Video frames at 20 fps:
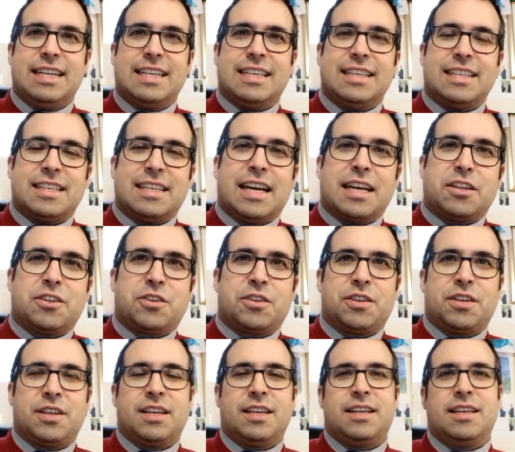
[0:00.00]

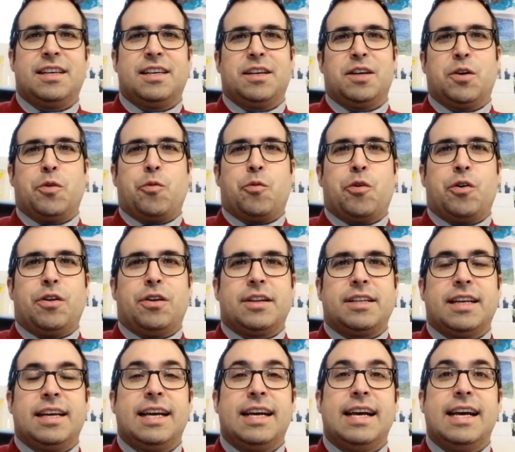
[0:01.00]
such a
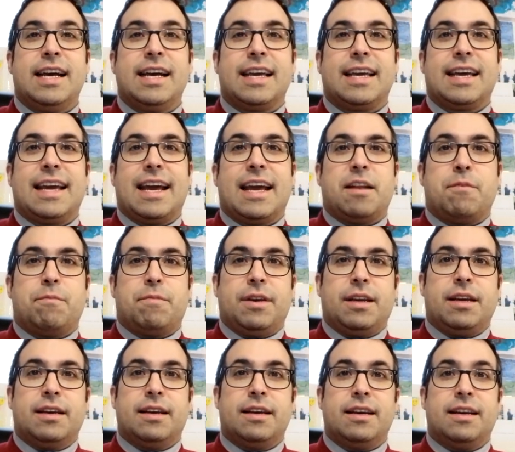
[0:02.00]
world can
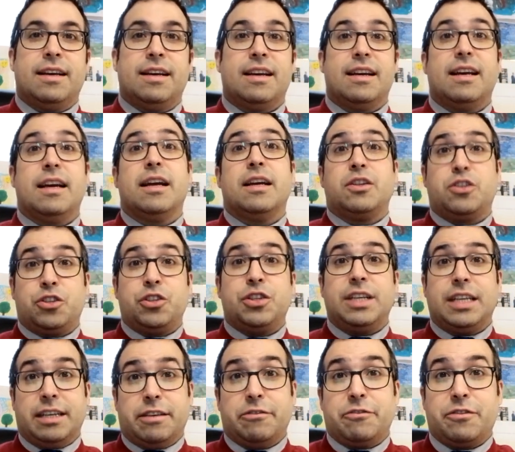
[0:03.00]
be
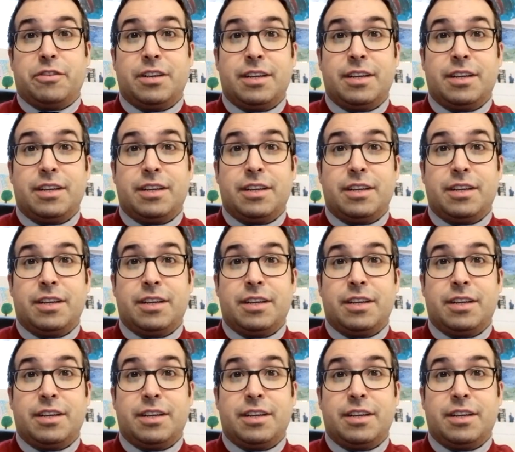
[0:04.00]
achieved.